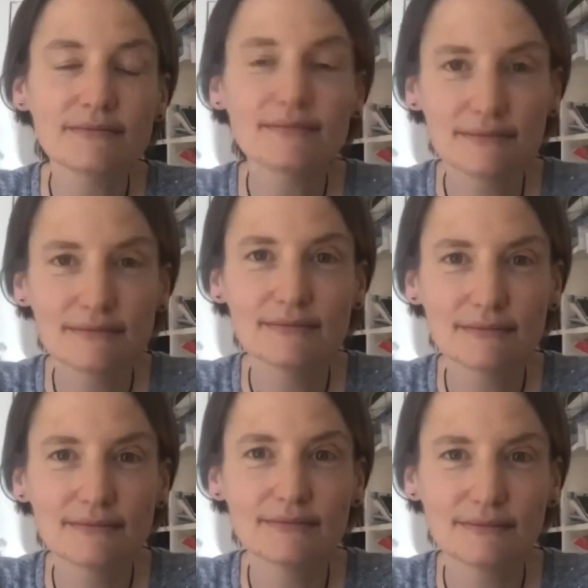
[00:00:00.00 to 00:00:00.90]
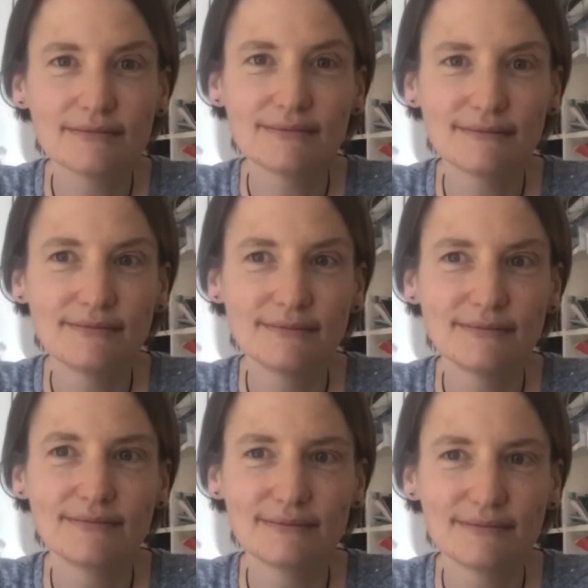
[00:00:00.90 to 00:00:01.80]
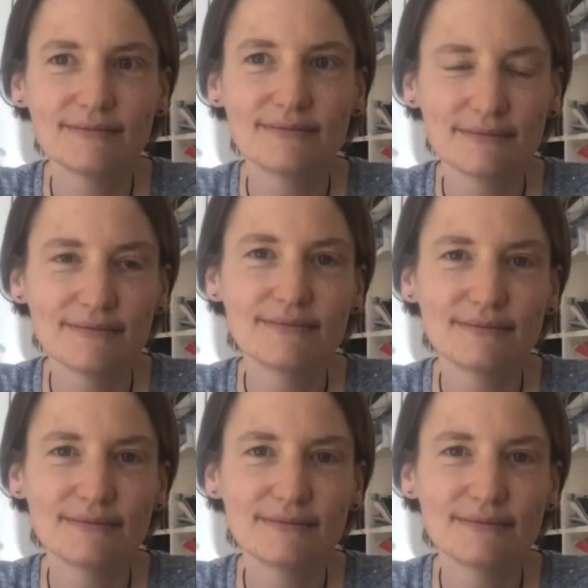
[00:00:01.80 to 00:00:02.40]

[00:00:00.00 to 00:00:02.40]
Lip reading: decision is 3 or